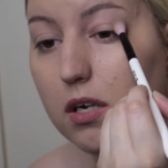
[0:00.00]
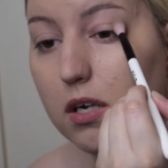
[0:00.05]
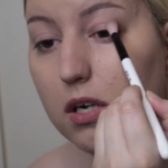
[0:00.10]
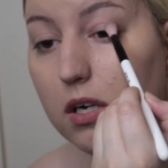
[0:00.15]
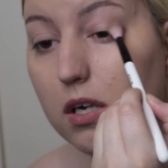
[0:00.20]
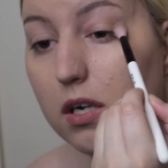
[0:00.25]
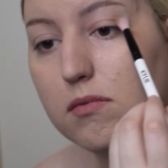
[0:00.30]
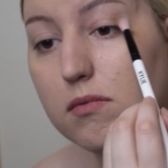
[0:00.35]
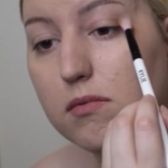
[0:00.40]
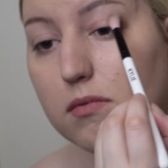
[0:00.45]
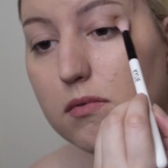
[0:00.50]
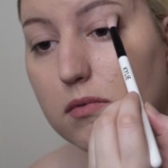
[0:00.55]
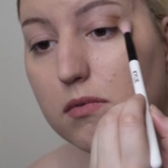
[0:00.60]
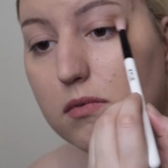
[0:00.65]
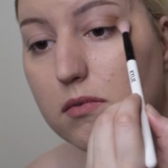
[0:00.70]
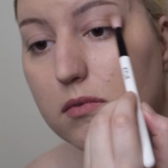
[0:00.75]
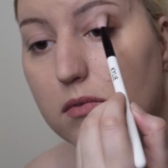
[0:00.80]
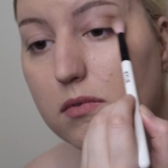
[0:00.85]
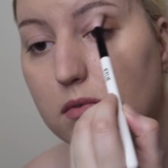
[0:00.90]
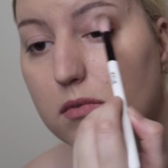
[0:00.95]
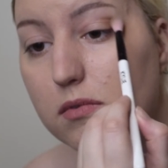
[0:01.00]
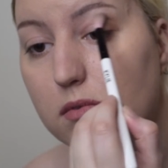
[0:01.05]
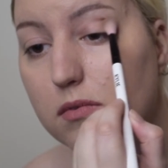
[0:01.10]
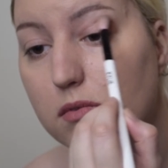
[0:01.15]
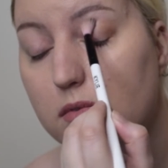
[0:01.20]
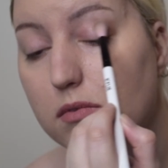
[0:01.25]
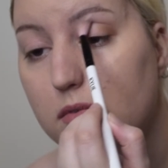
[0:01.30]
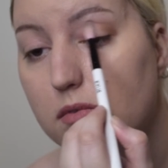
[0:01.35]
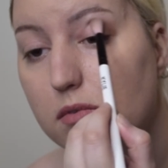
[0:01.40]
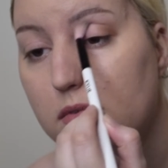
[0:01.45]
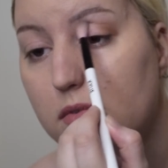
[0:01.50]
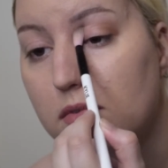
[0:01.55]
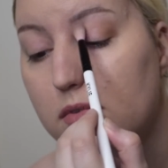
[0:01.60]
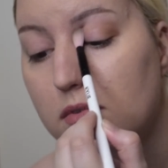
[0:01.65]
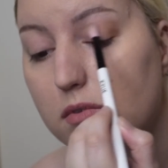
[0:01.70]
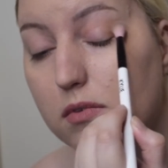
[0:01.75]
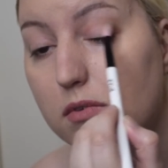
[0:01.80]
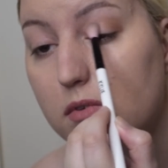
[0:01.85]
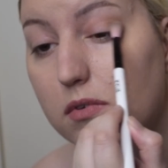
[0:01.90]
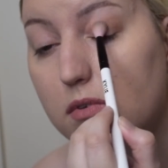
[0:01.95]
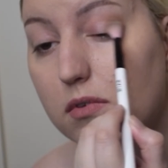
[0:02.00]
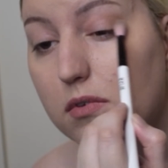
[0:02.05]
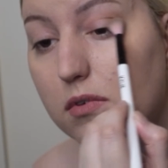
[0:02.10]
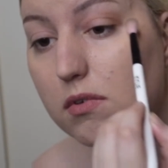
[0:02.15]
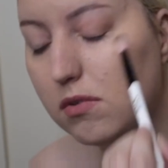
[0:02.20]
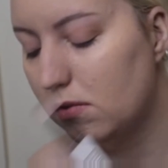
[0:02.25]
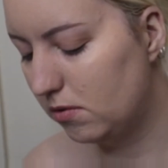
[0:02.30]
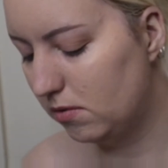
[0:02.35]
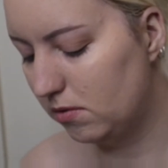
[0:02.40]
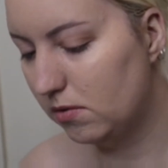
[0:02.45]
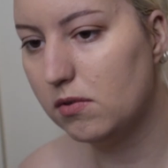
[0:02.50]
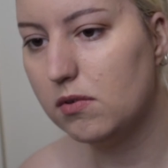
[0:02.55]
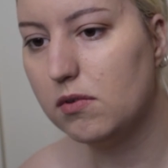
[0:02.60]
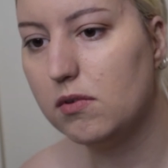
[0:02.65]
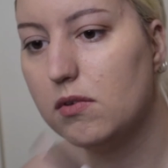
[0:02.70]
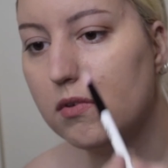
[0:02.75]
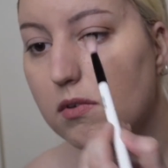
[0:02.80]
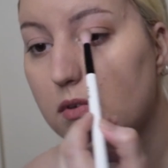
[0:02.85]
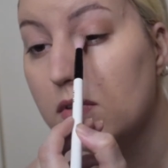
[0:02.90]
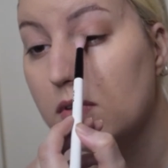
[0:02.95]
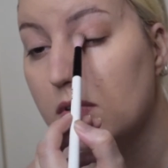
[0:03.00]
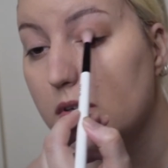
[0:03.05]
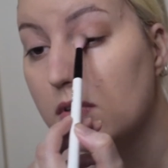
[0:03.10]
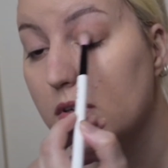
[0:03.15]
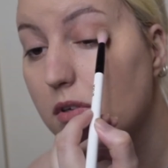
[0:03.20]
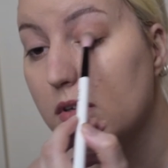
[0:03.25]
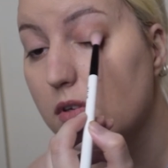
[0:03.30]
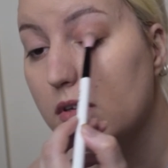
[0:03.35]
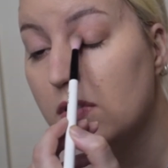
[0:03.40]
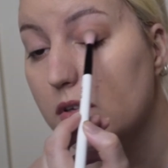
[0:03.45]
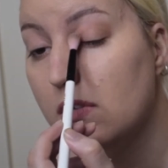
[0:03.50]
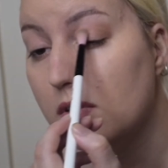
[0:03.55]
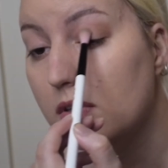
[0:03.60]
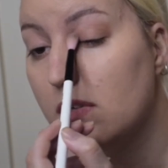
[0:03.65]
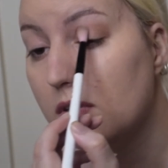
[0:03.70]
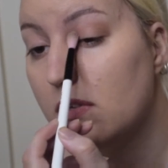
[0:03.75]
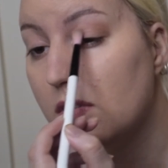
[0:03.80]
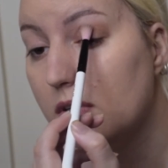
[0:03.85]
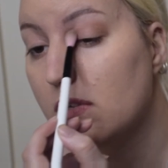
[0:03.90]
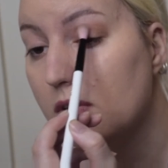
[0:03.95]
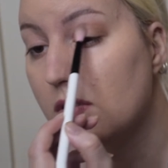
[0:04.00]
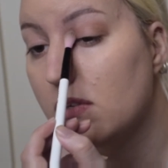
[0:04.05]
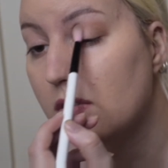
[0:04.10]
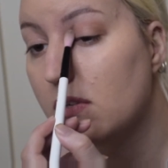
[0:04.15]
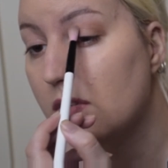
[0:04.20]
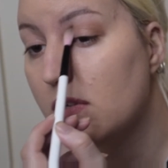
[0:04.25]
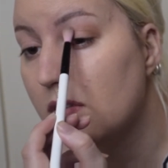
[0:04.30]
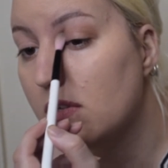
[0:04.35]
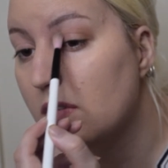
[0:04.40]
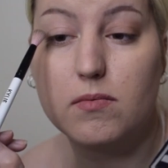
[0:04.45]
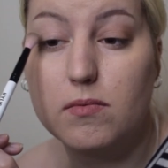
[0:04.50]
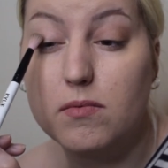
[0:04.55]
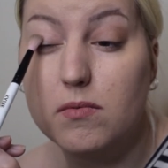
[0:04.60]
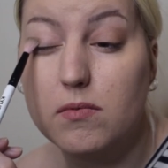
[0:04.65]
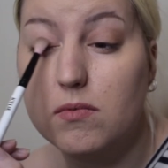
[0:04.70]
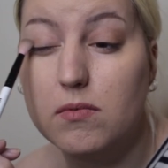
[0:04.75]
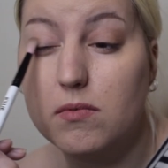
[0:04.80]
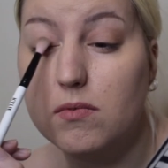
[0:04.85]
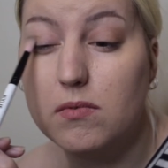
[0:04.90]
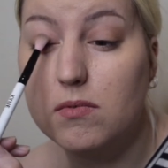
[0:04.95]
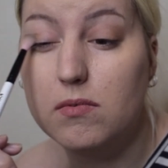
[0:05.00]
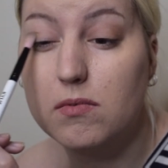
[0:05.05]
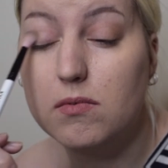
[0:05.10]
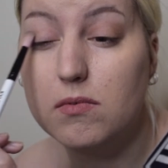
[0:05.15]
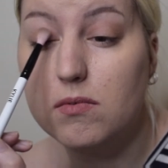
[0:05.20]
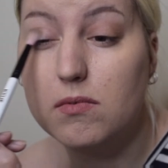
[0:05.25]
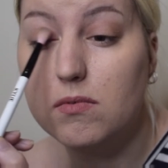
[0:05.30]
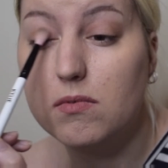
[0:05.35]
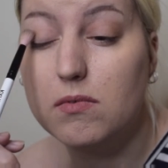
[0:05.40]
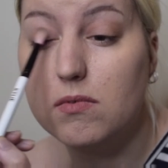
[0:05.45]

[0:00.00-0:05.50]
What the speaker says: No one is speaking in this clip.